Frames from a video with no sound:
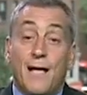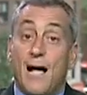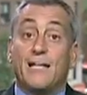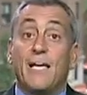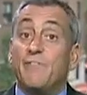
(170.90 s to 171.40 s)

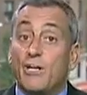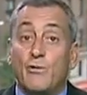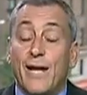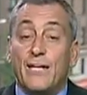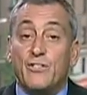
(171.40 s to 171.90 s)
I'll give you a
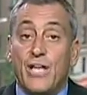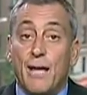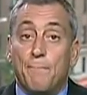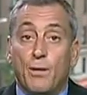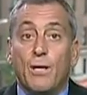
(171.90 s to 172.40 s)
great
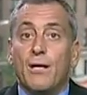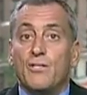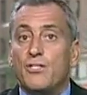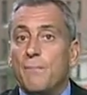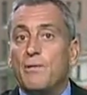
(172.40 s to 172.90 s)
example.
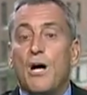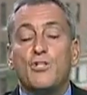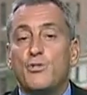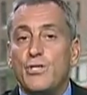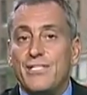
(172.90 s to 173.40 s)
Some
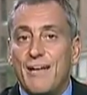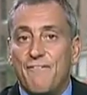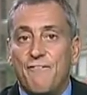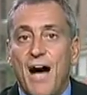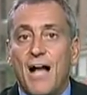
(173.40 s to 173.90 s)
countries that
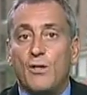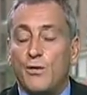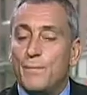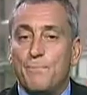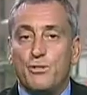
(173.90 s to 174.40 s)
follow
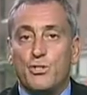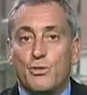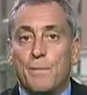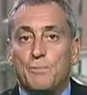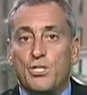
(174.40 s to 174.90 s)
the
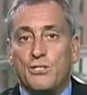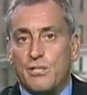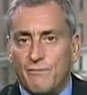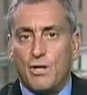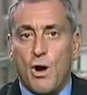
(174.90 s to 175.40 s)
prescriptions
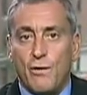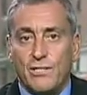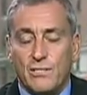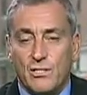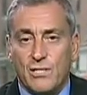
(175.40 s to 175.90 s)
of
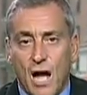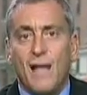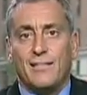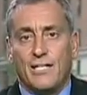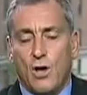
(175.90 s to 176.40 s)
Laurence
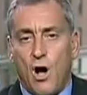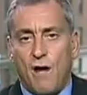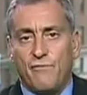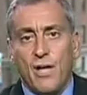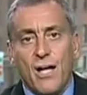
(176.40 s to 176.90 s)

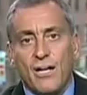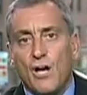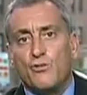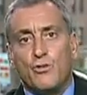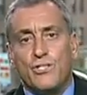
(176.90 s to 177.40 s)
Kotlikoff,
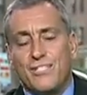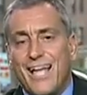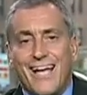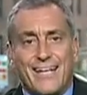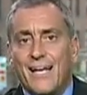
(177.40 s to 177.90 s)
countries
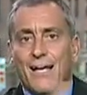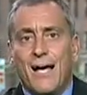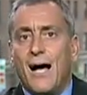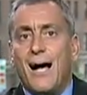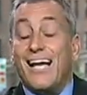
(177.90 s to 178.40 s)
like
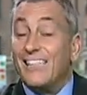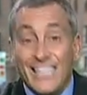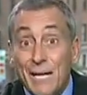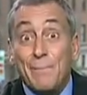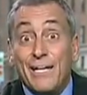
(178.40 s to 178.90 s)

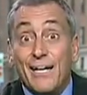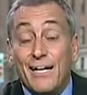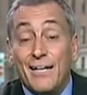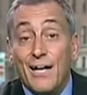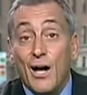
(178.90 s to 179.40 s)

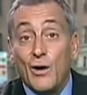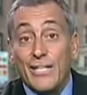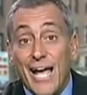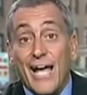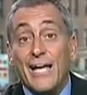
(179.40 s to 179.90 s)
Libya,
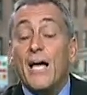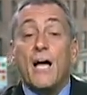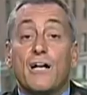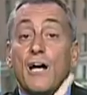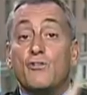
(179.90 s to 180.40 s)
okay,
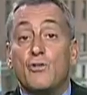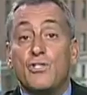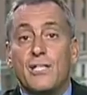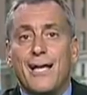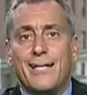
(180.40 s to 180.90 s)

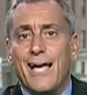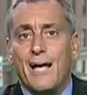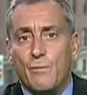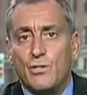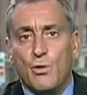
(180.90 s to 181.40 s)
countries like
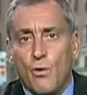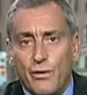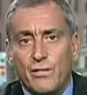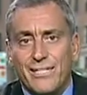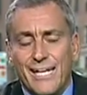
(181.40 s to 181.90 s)

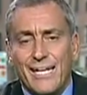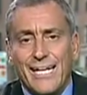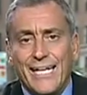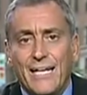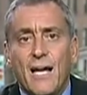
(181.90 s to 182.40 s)
Equatorial
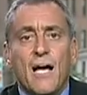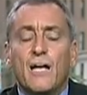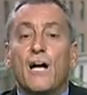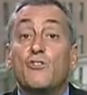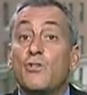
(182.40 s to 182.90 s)
Guinea,
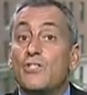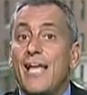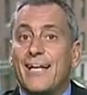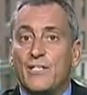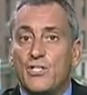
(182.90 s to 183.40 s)
countries
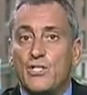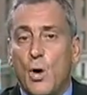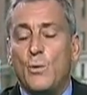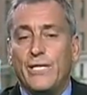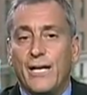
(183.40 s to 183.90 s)
like
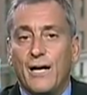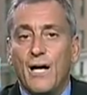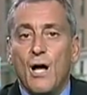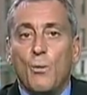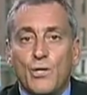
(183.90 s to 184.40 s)
Estonia,
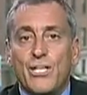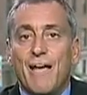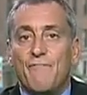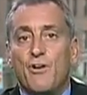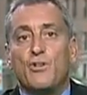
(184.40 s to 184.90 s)
which
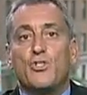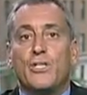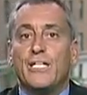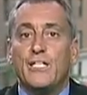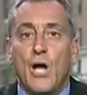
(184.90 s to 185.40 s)
have
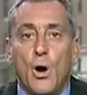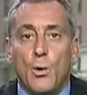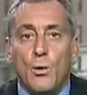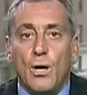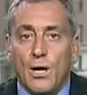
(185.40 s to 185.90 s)
virtually
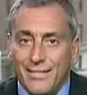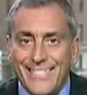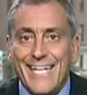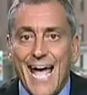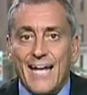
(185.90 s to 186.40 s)
no
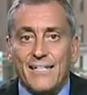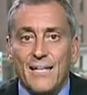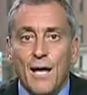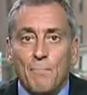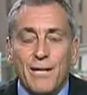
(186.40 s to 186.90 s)

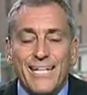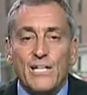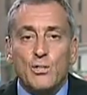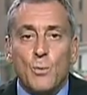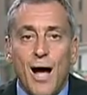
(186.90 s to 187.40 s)
debt, but
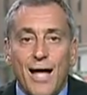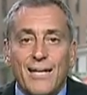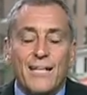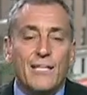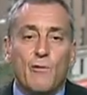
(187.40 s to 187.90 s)
guess
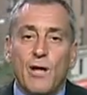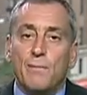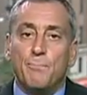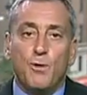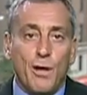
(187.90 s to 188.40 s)
what? Their
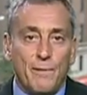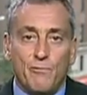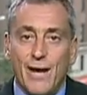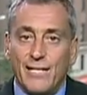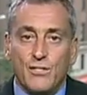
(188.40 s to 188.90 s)

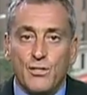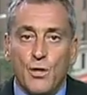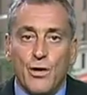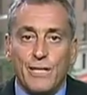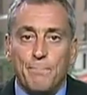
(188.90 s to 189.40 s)
unemployment rate is
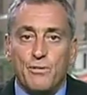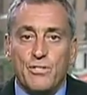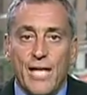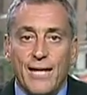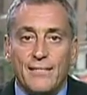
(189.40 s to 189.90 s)

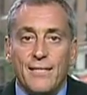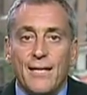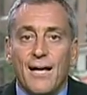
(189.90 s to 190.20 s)
30%.